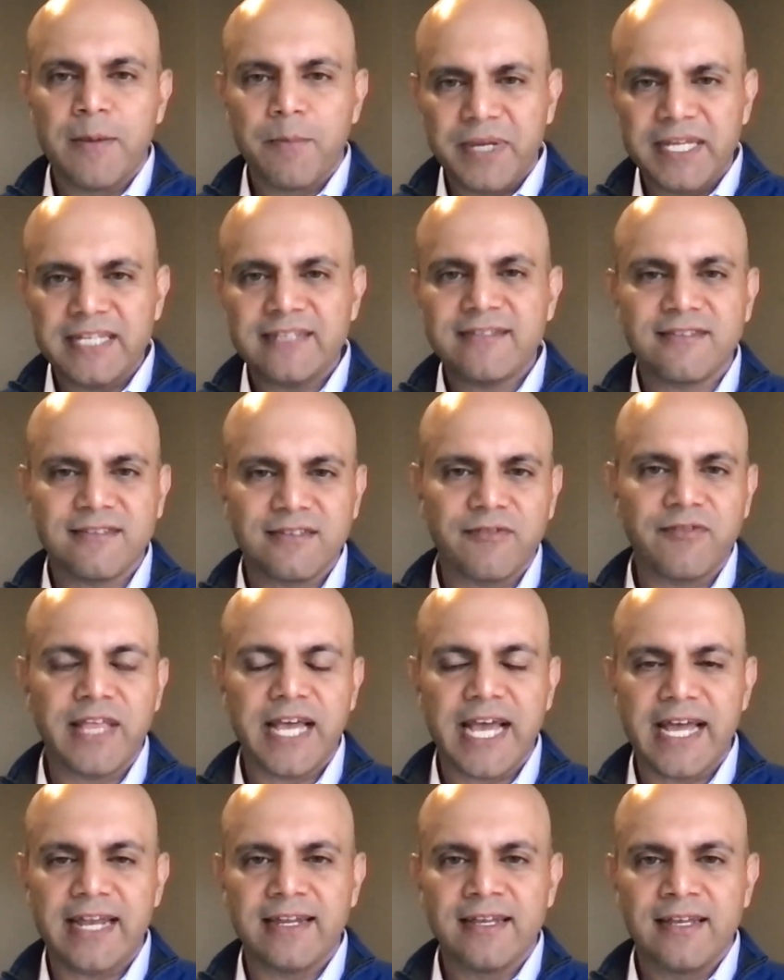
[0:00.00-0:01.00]
pieces of
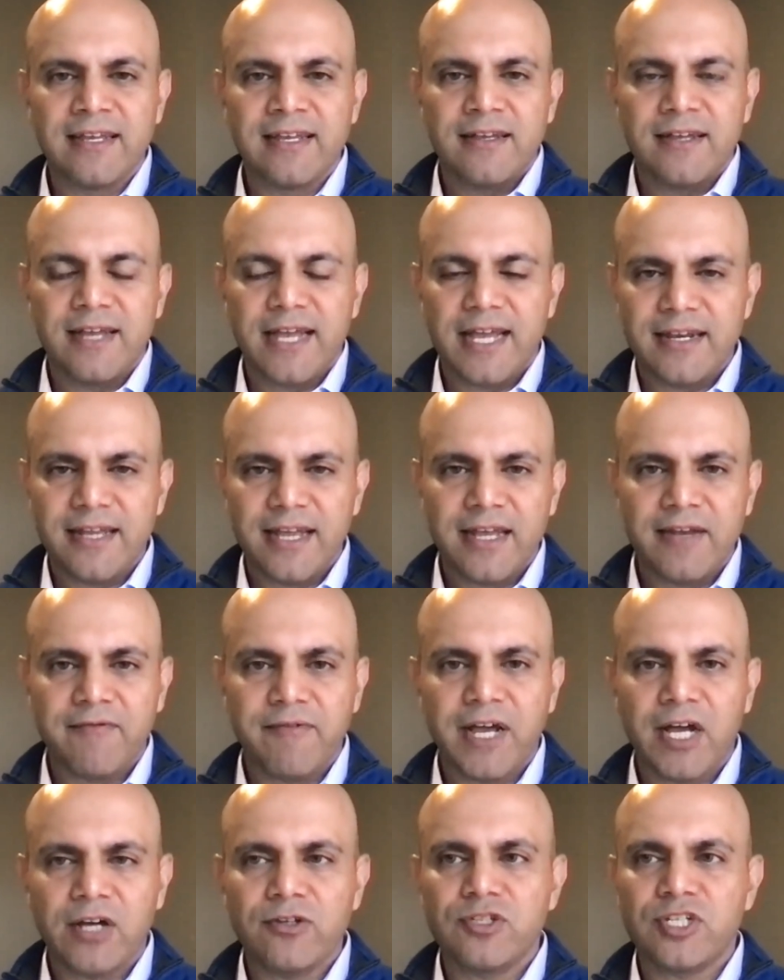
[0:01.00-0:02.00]
that
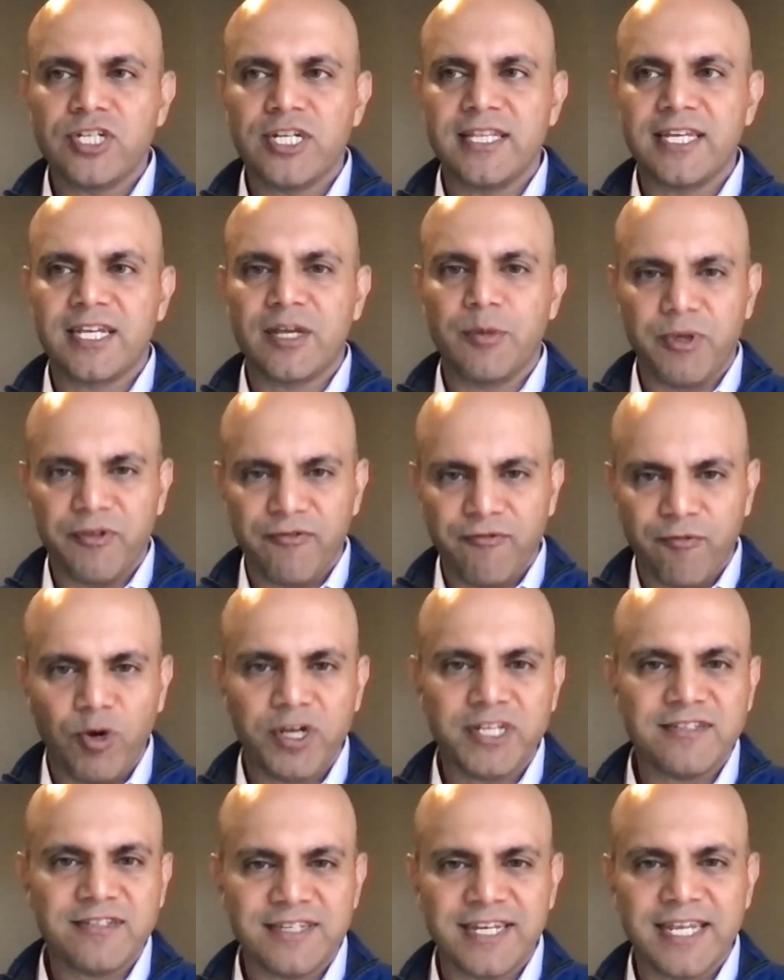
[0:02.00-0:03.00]
end-to-end value chain that could be
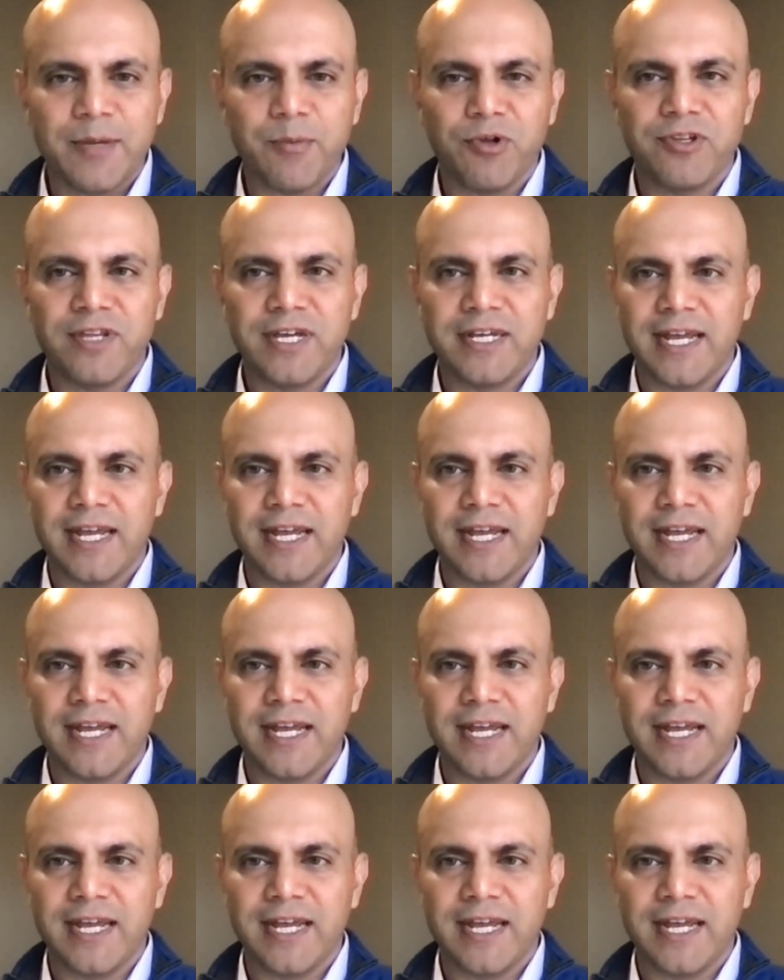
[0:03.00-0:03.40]
voice enabled.